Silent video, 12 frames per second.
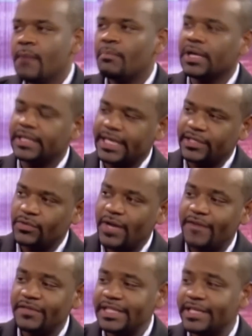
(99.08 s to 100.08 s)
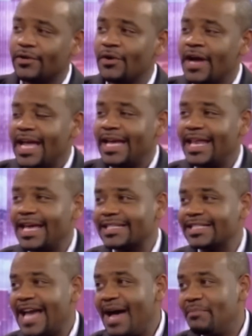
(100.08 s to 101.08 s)
But they do have a deal. It
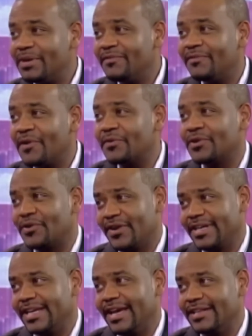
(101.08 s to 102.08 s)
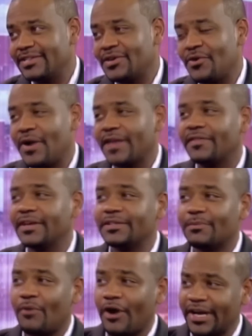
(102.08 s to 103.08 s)
has not been voted on yet. So I think
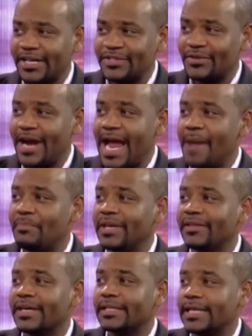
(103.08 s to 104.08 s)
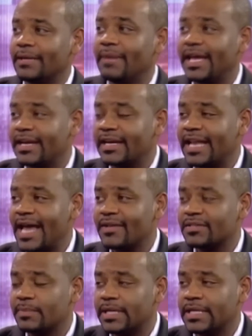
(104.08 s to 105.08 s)
the markets are happy that they made an
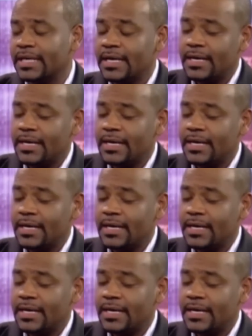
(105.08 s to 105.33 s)
announcement.